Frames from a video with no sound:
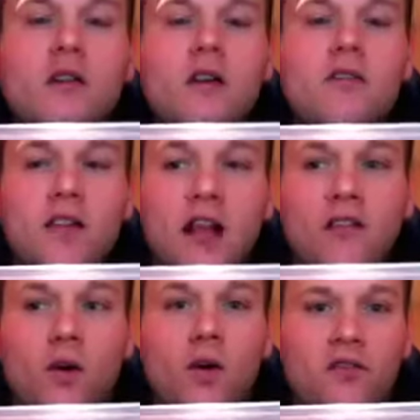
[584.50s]
So that's
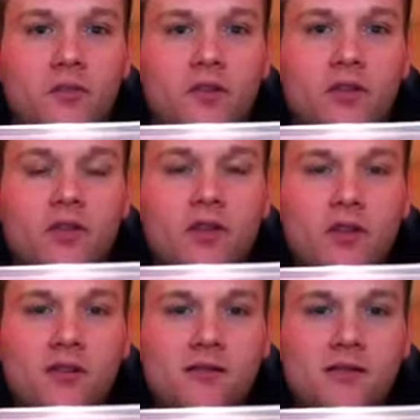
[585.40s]
awesome, dude.
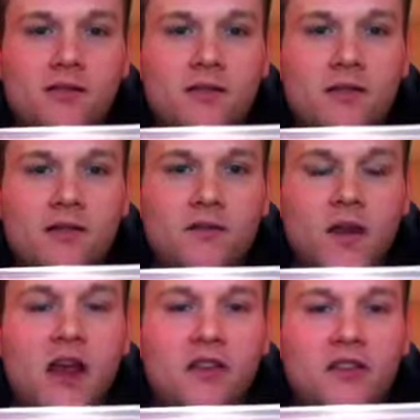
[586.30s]
So
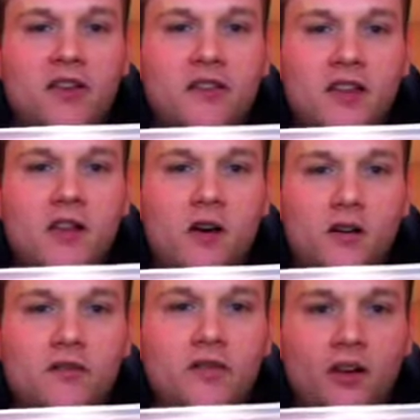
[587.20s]
out of the 16
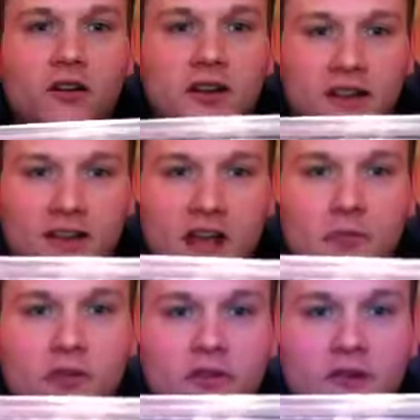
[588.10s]
cards, 13
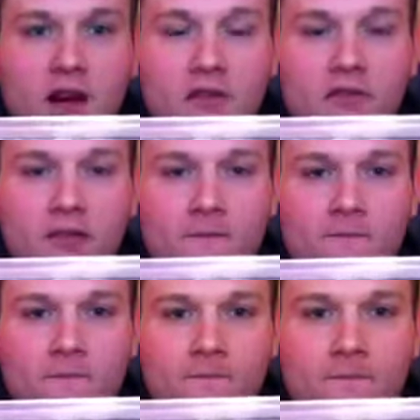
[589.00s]
9.5s.
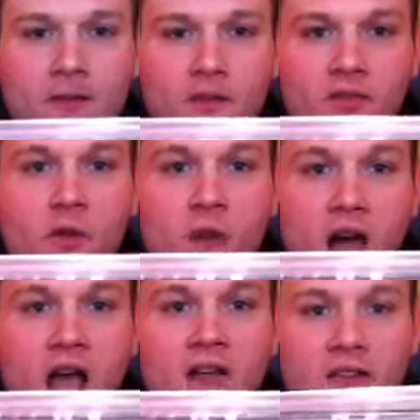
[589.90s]
2
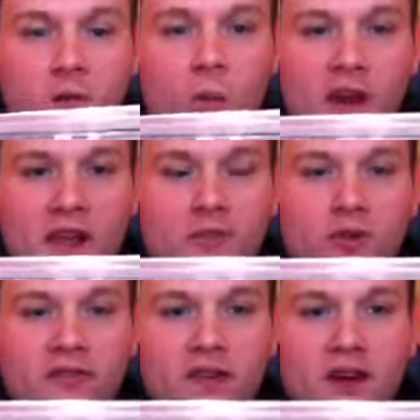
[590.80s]
9s and 1
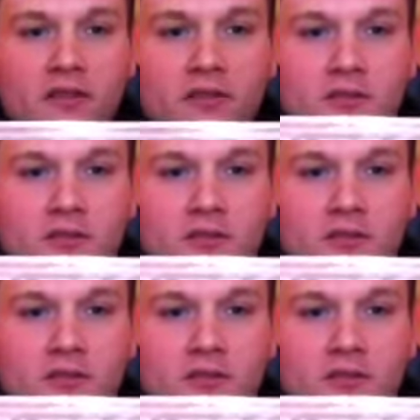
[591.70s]
8.5.